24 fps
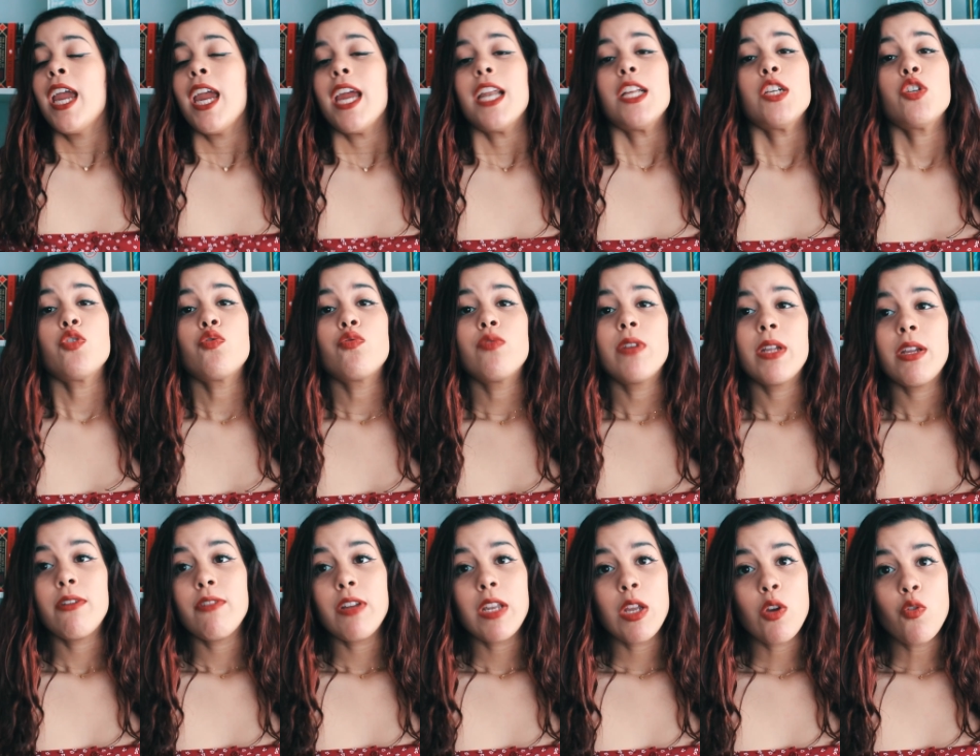it is a
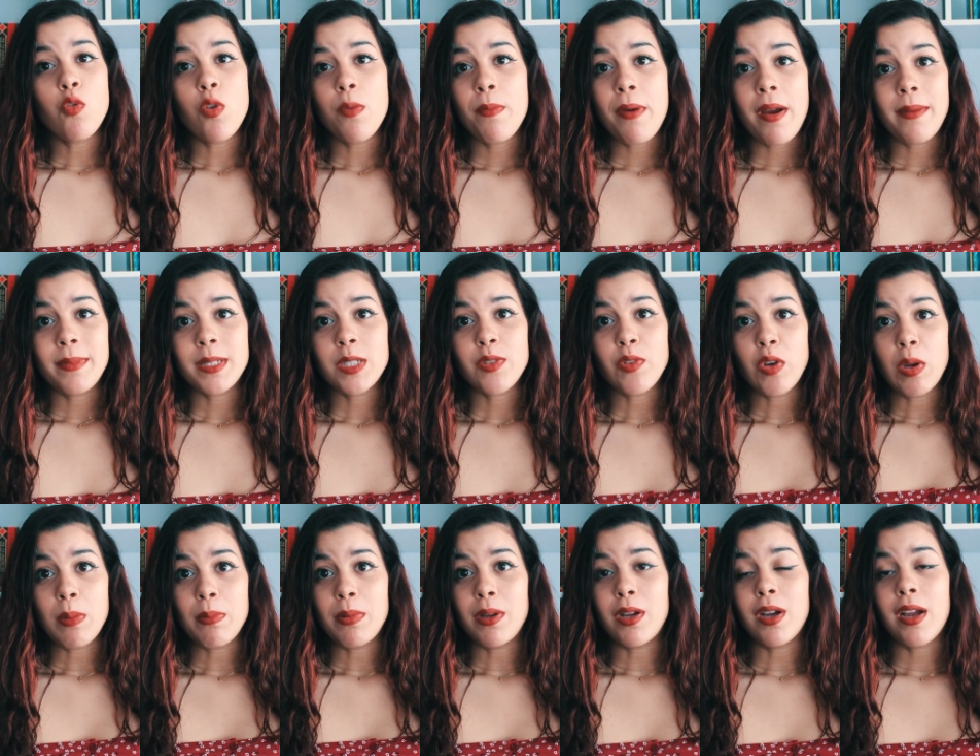really, really cool premise
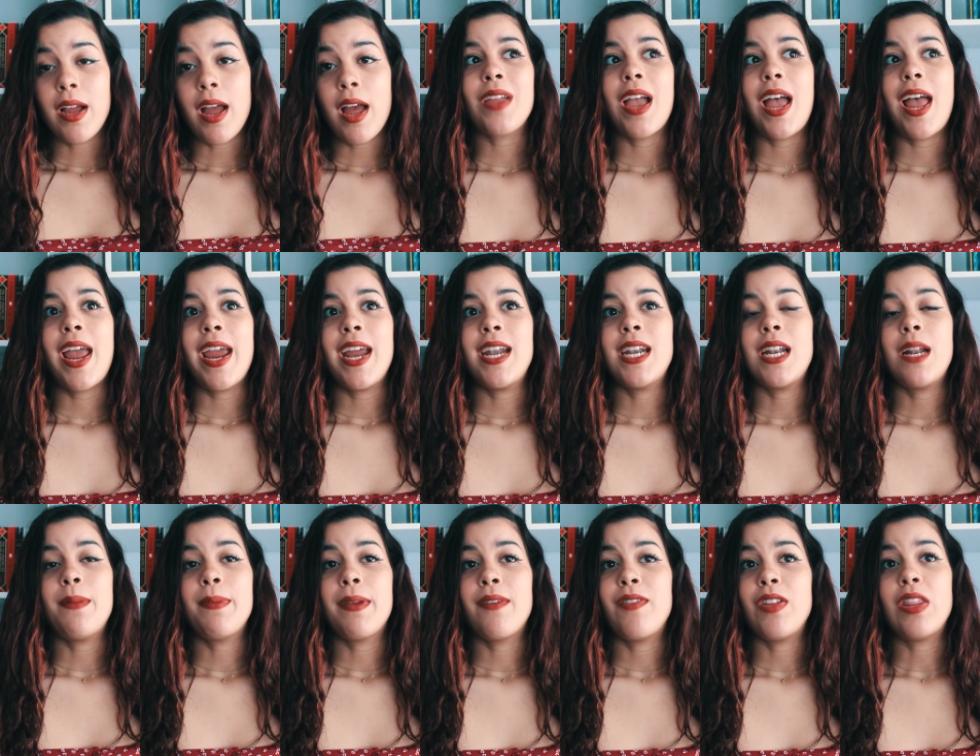for a book. I
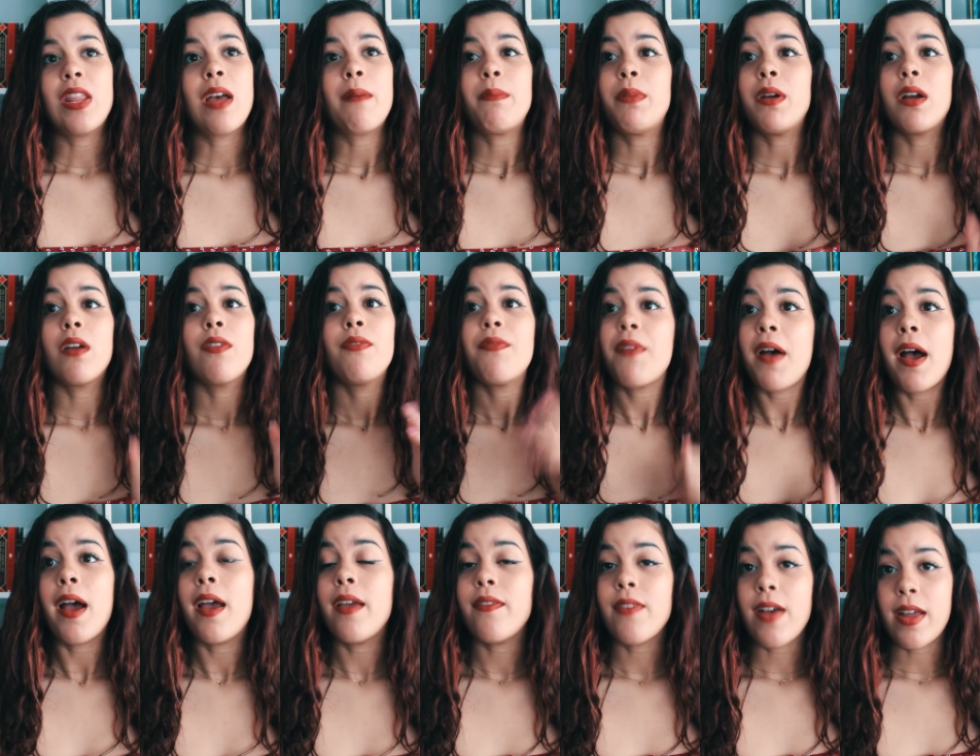ended up giving that book
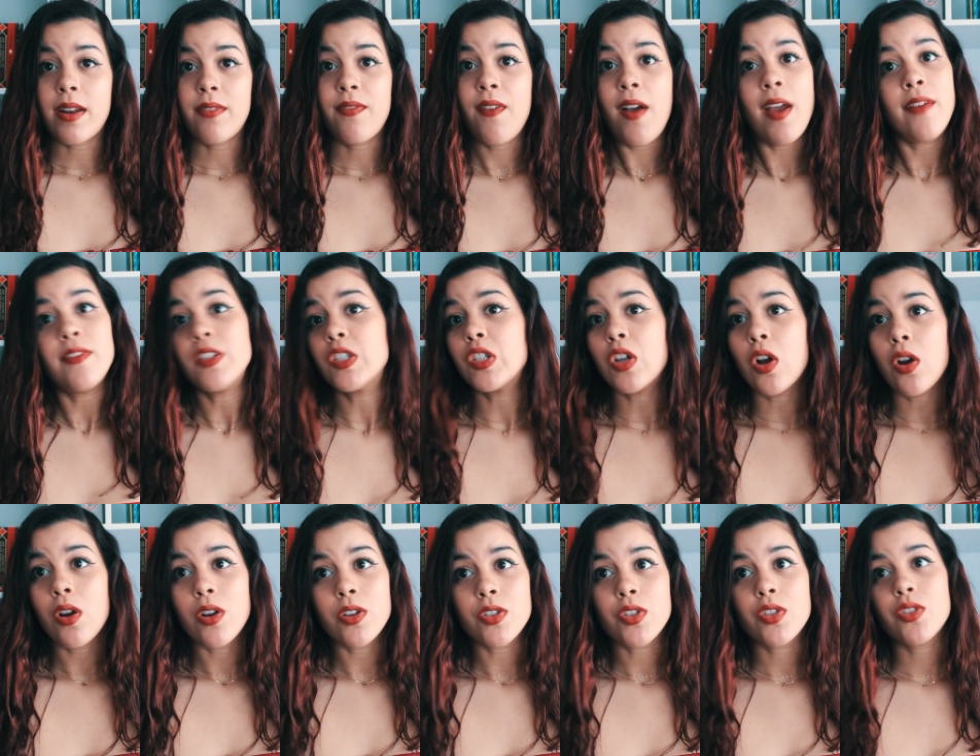5 out of 5
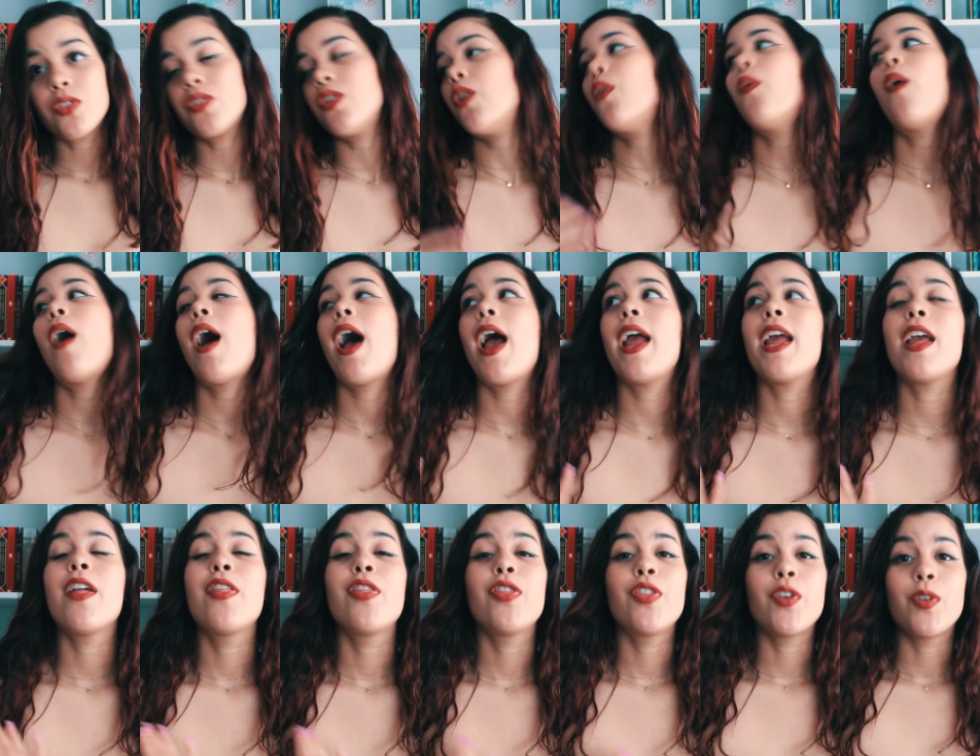stars, so
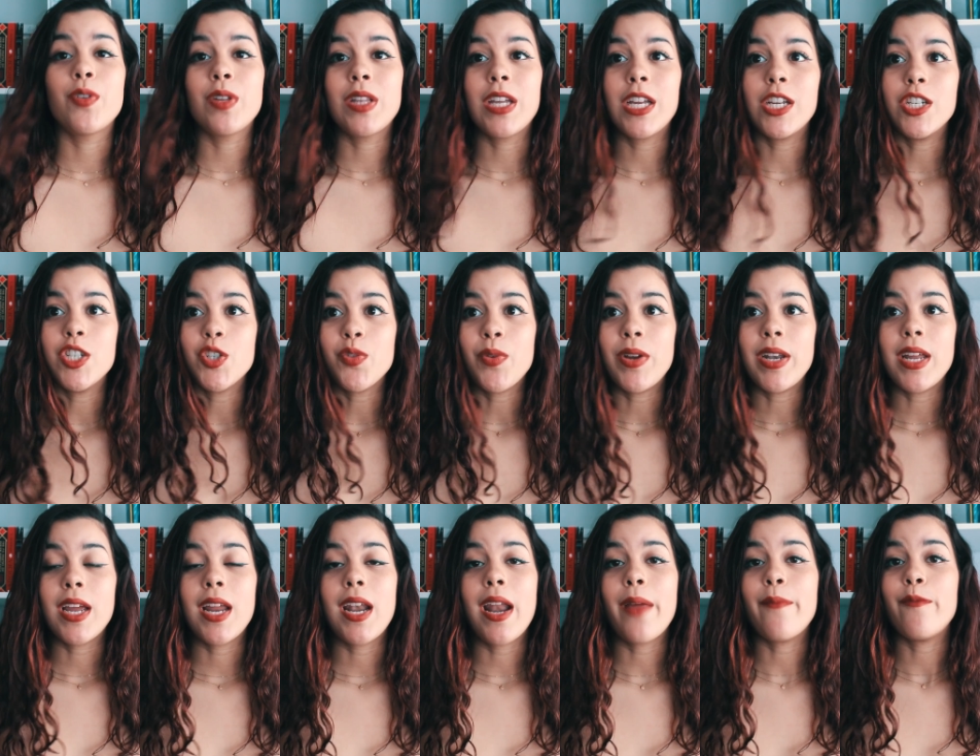I thoroughly enjoyed
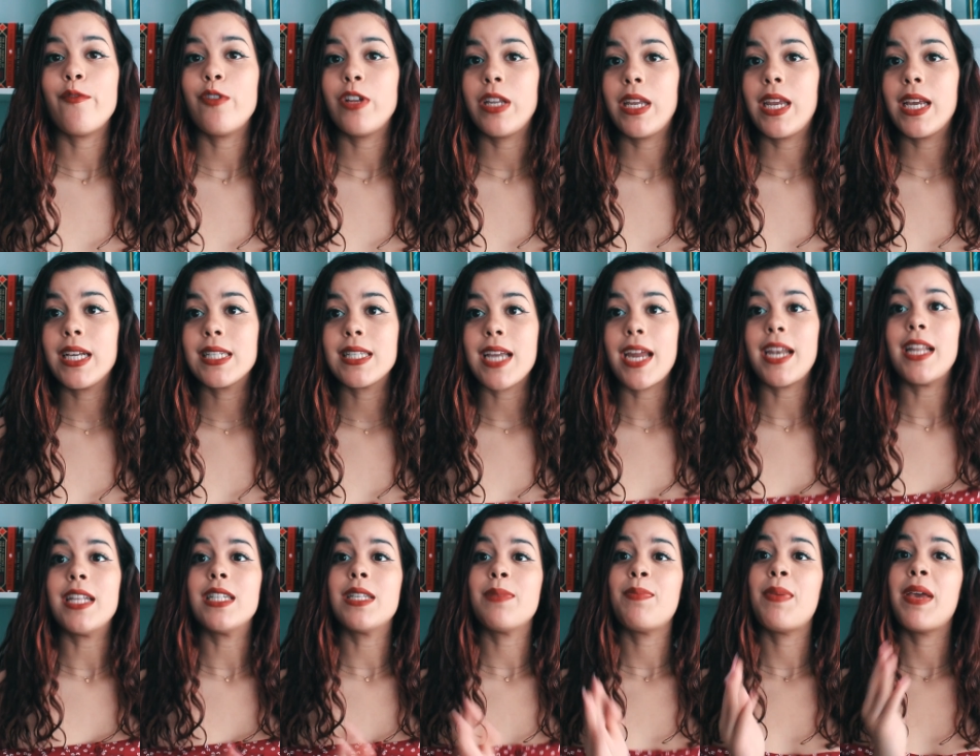it, and I'm really
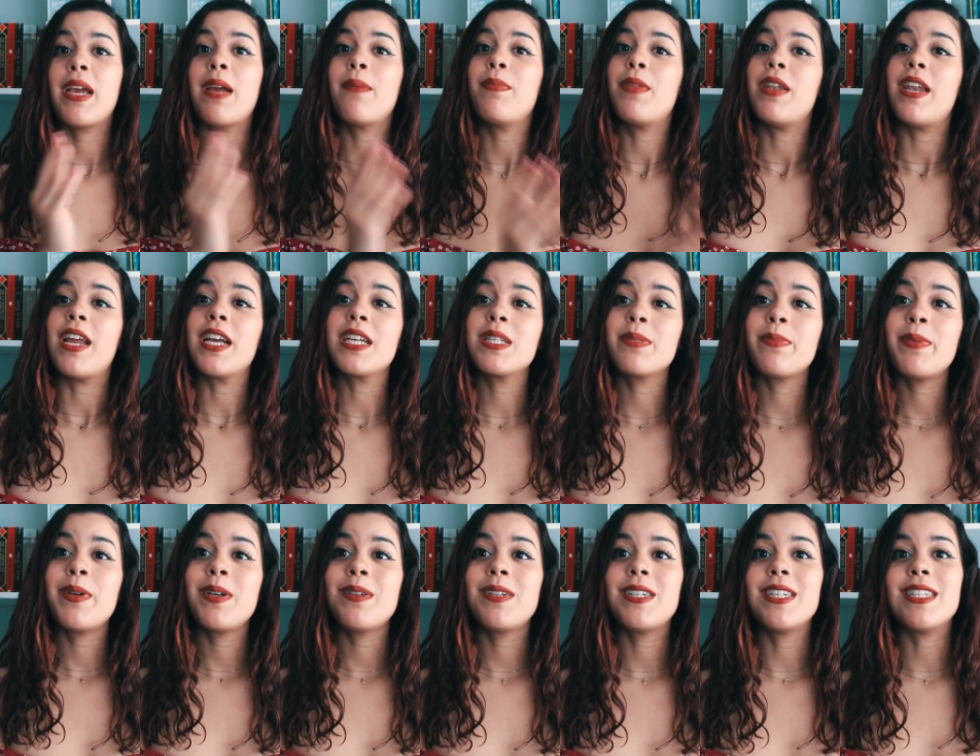excited to pick up the next
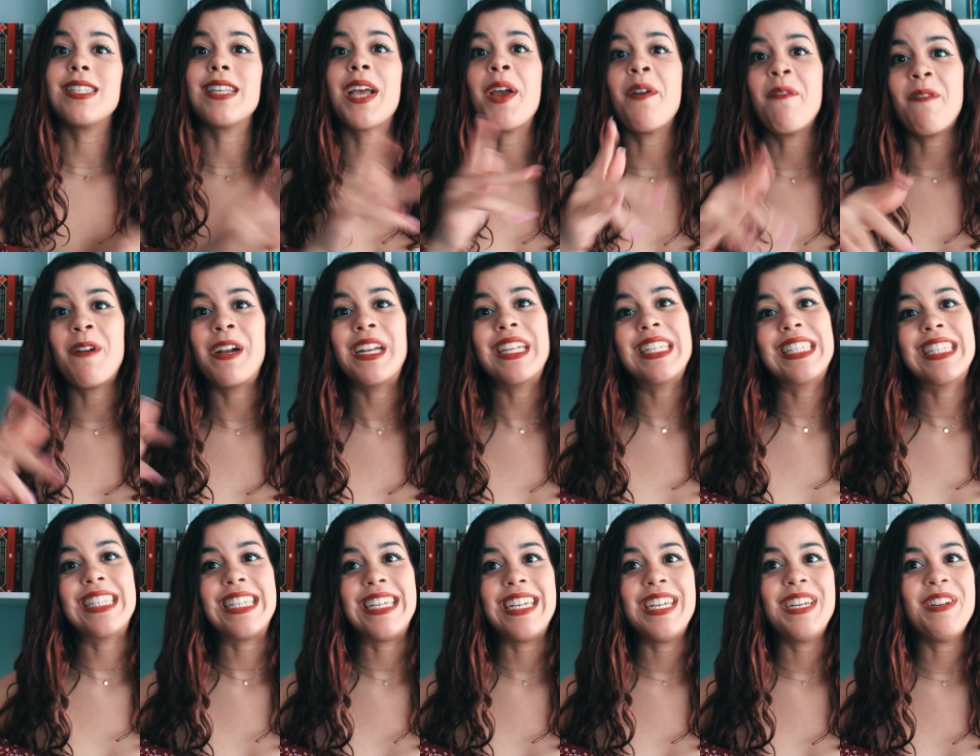book because I want to
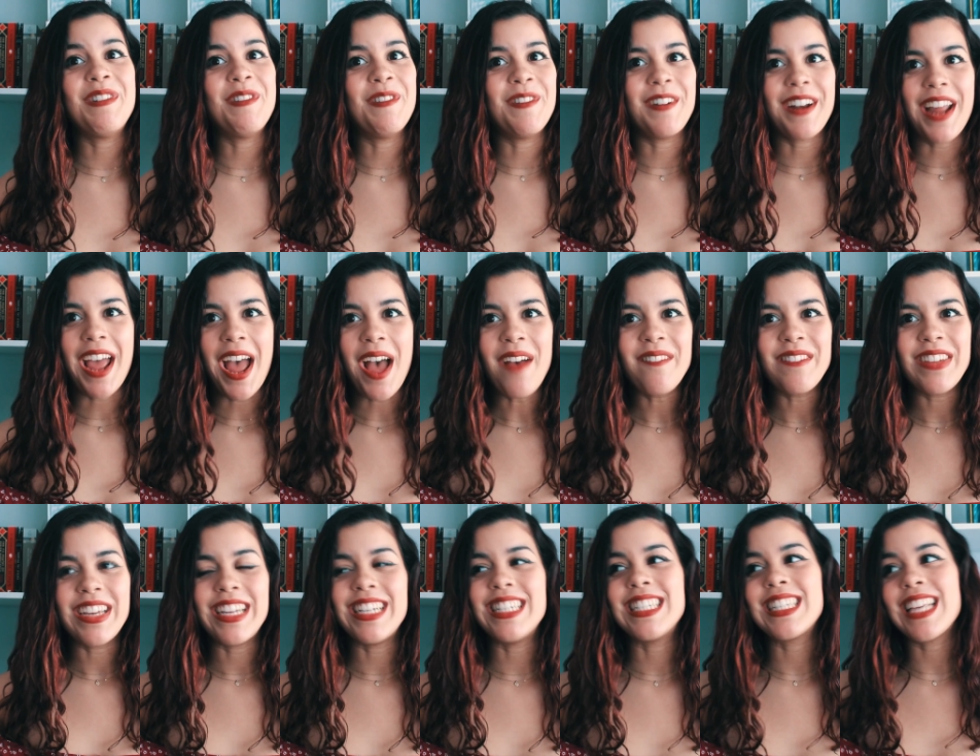see what
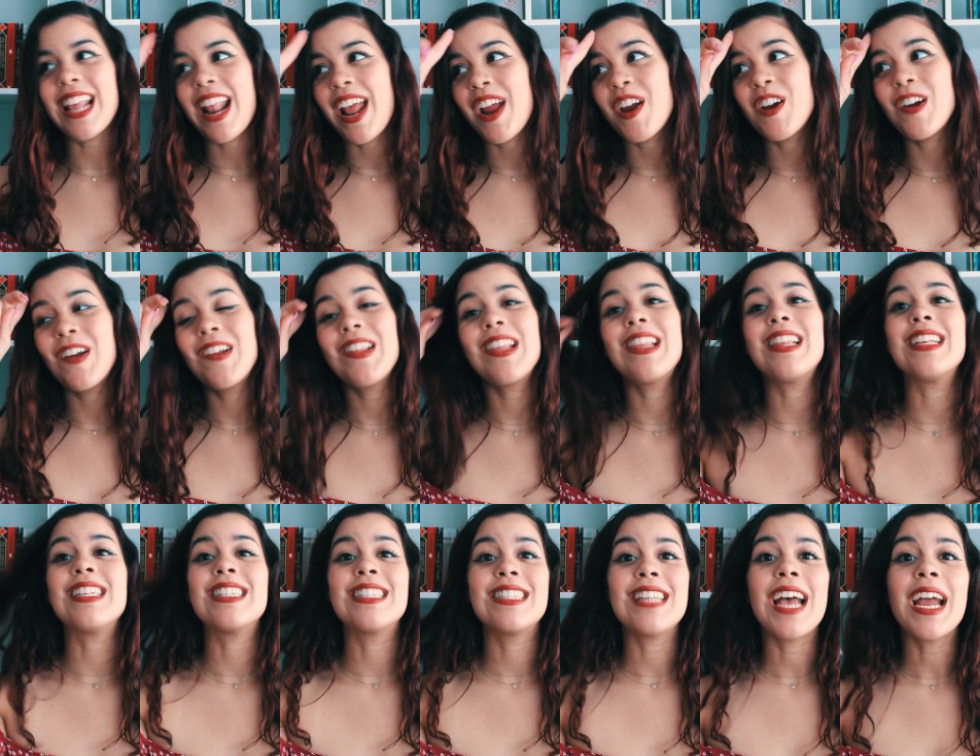happens. And I heard that
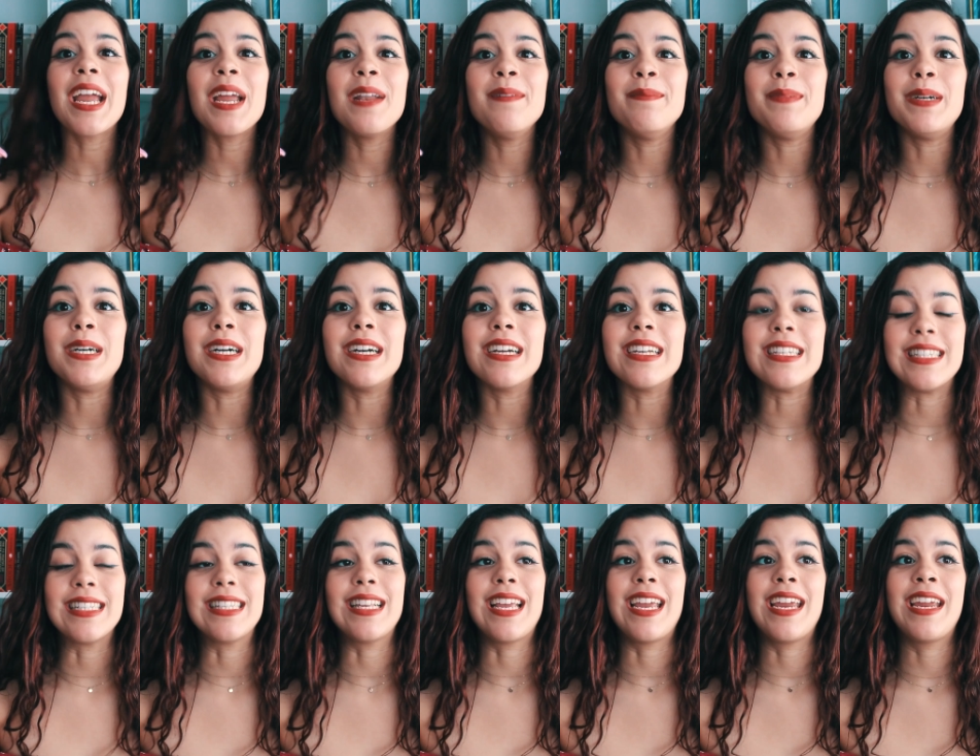the second book
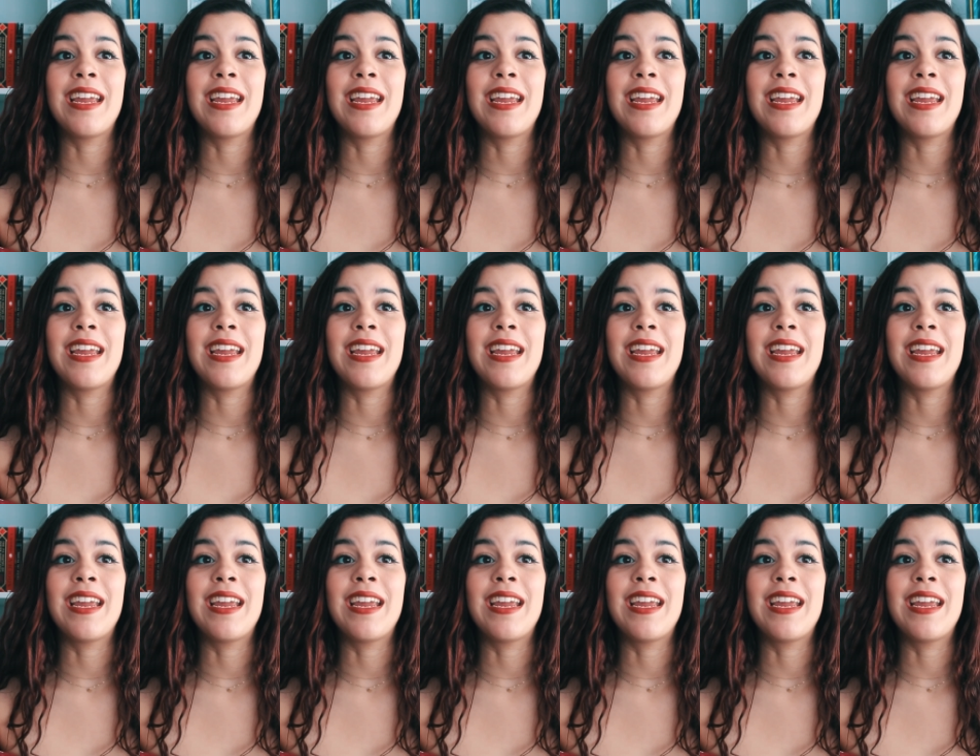is